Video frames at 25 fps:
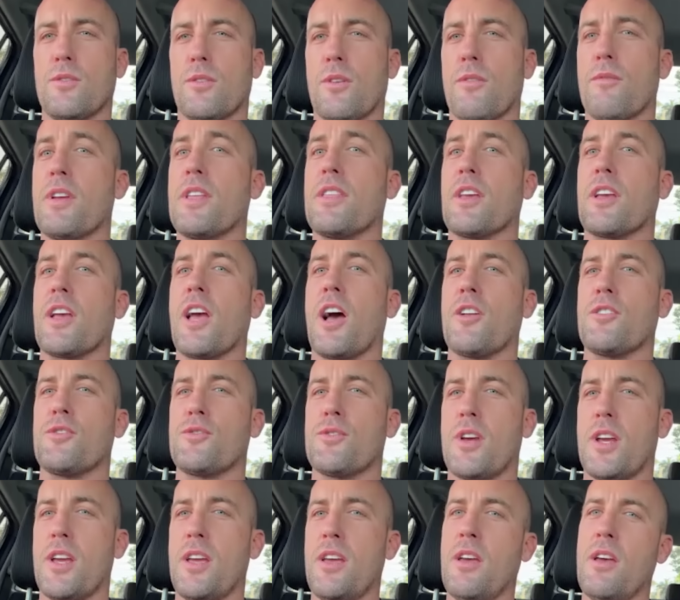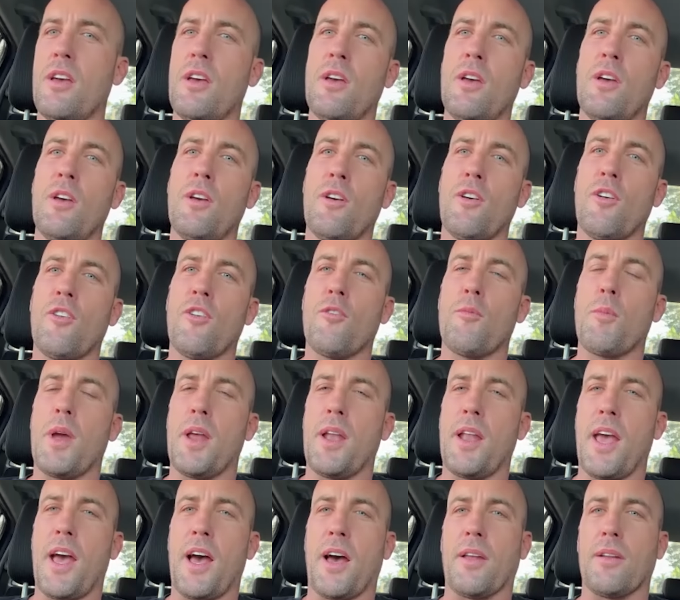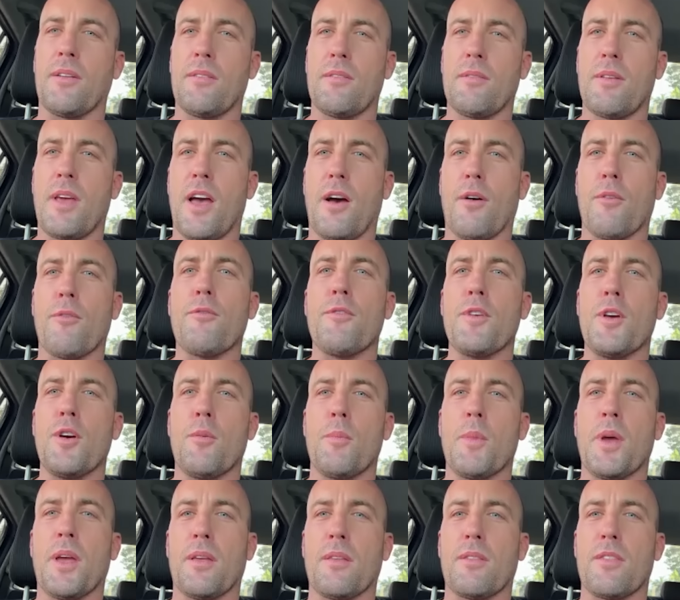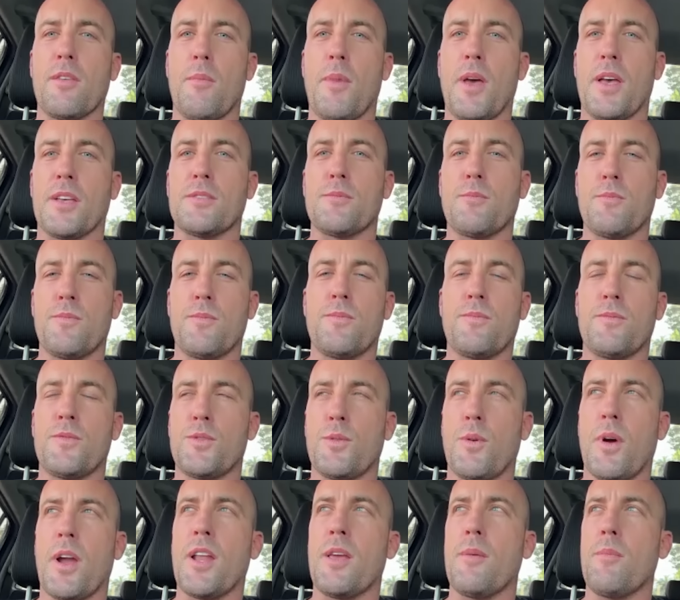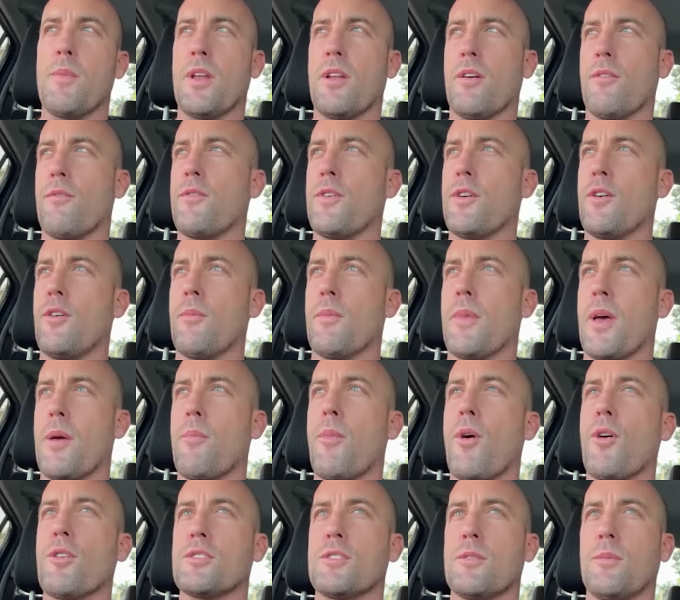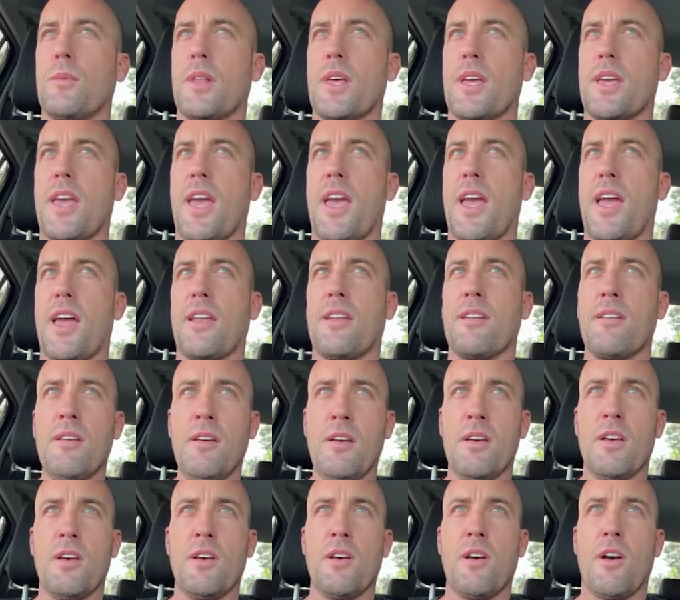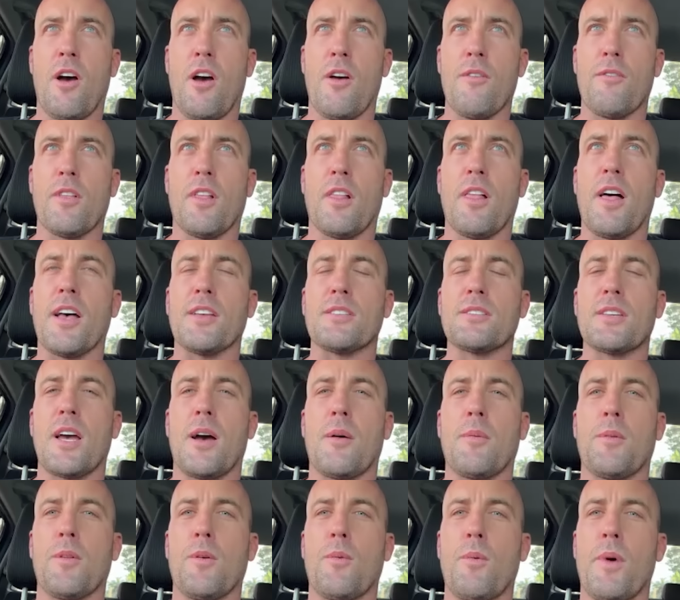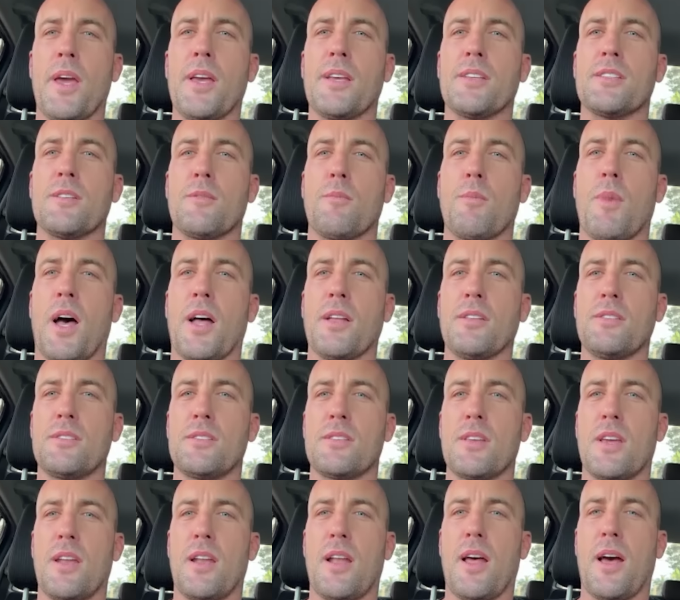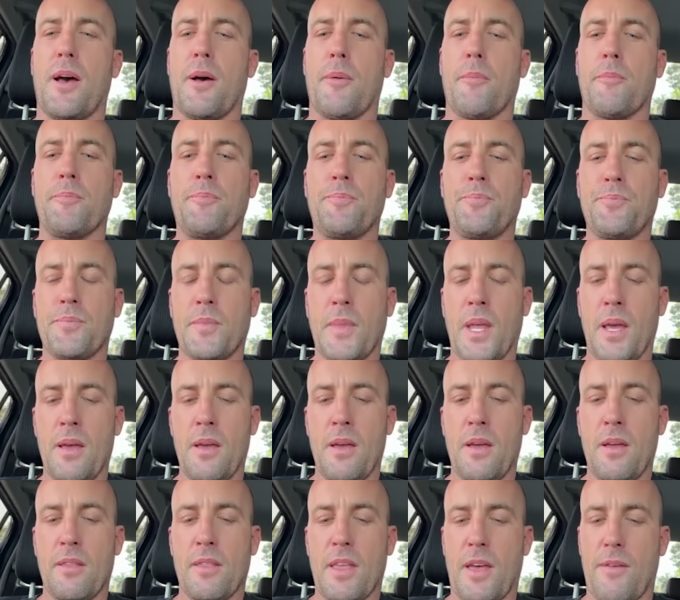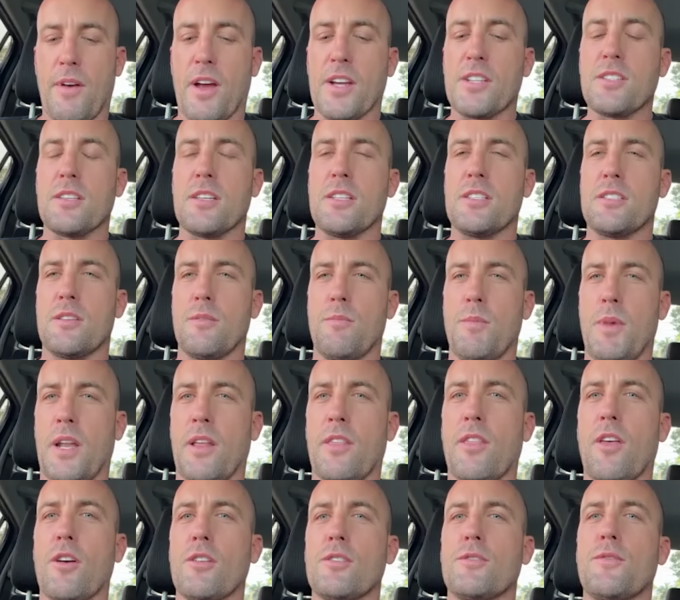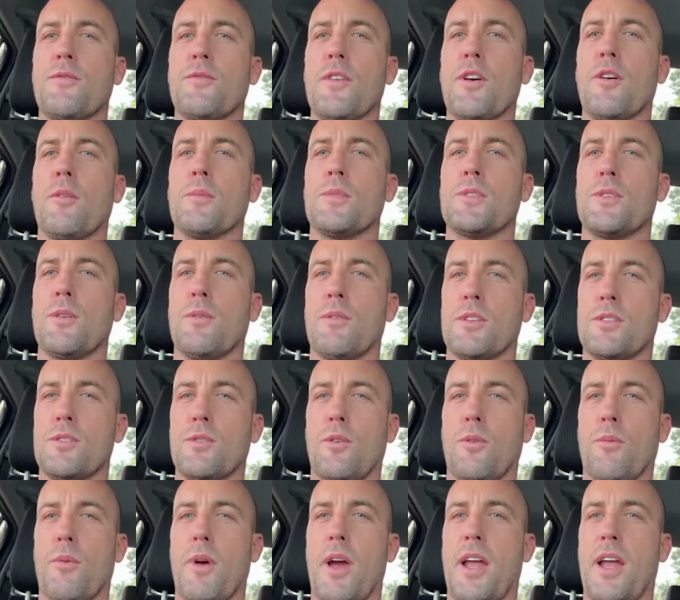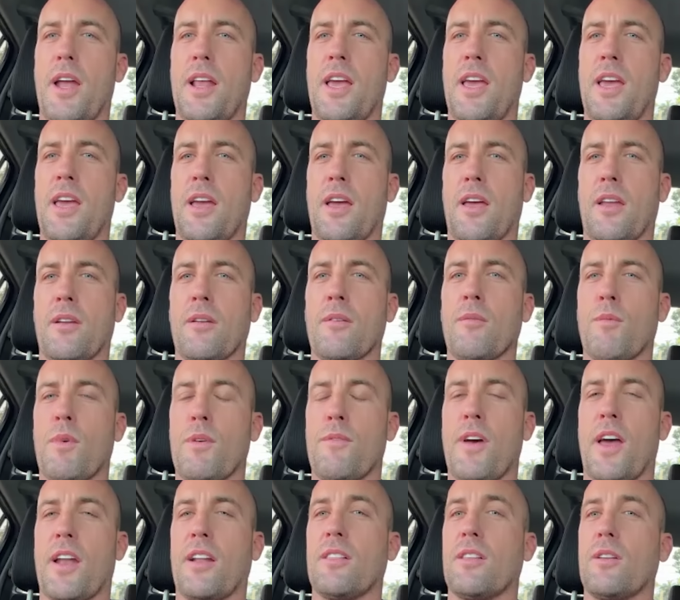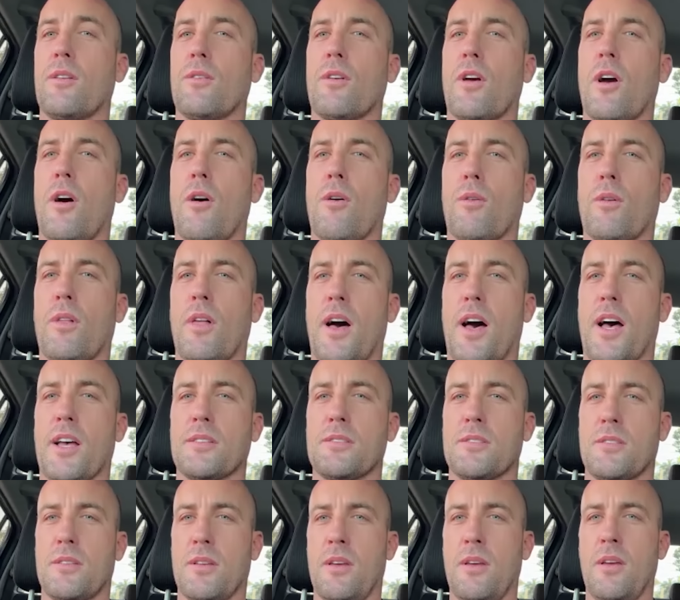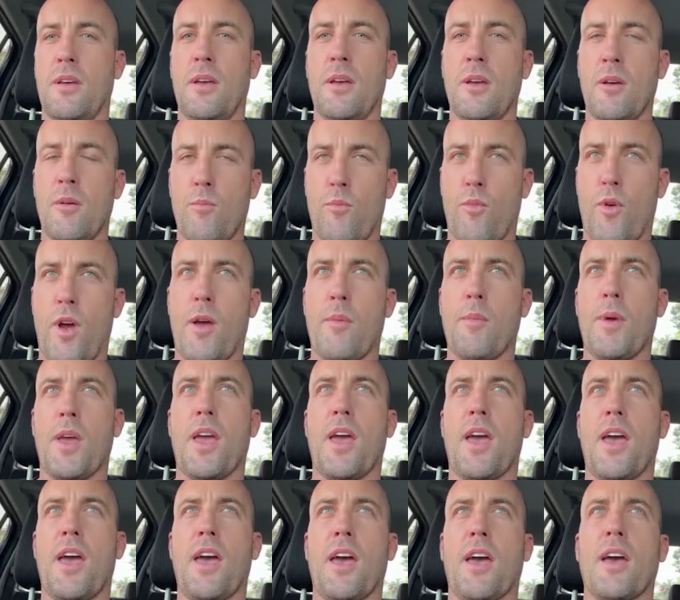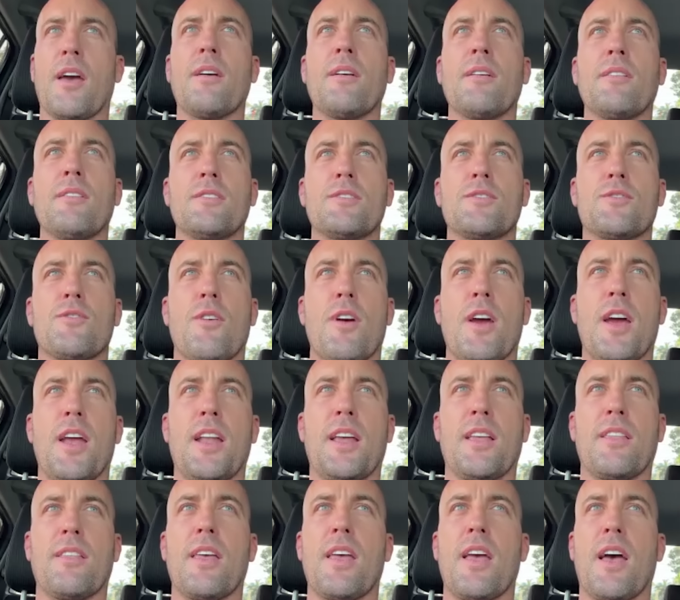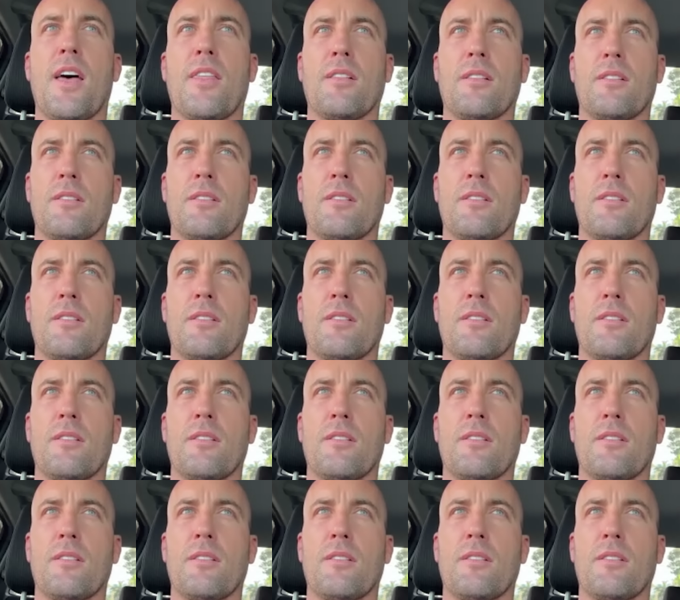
sort of in the country who've been out filming the best 20-minute film they possibly can over the last couple of weeks and months, and they've actually submitted those films to us already, and we've had a little gold class premiere screening the